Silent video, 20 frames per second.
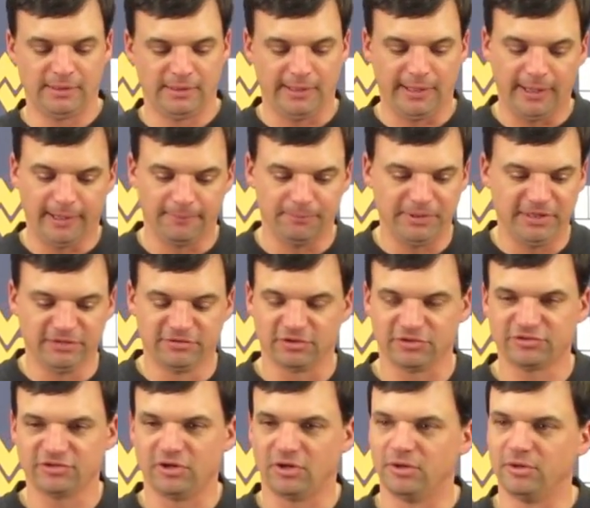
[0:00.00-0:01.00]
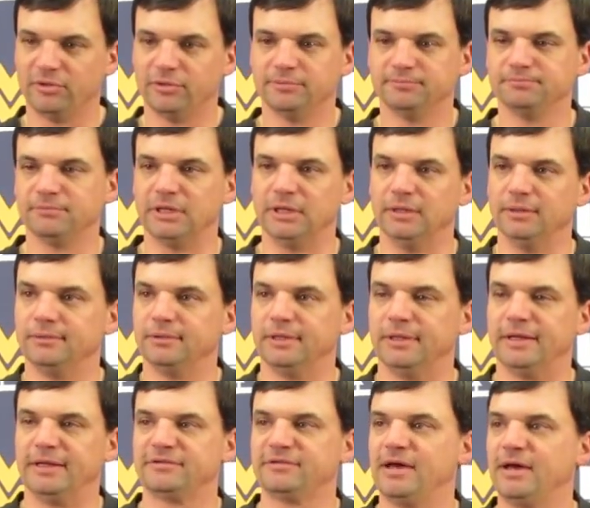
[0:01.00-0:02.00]
But he's our starter,
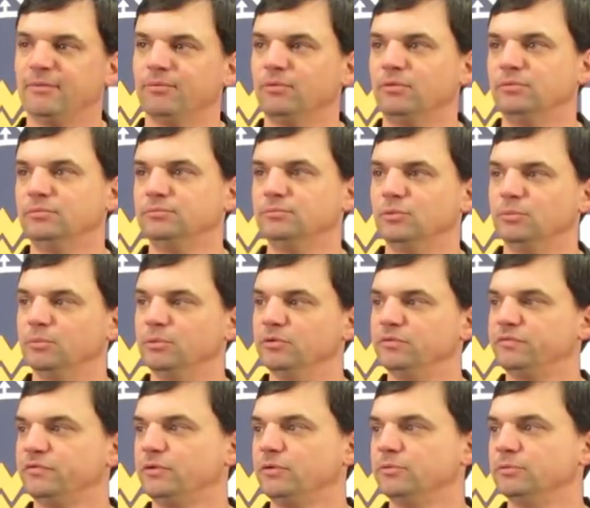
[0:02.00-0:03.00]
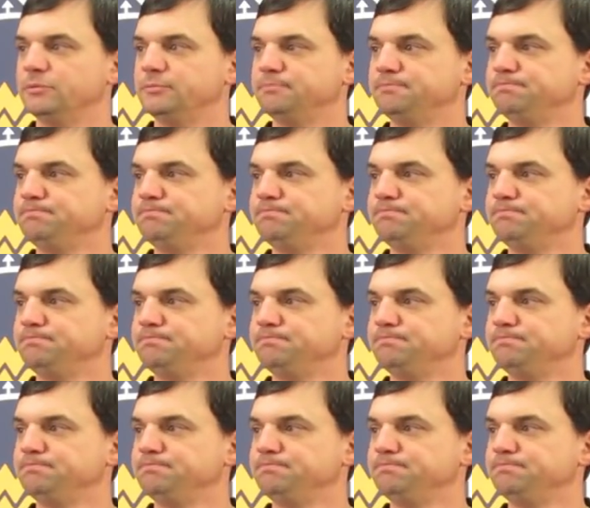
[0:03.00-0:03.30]
and that's how we'll move forward.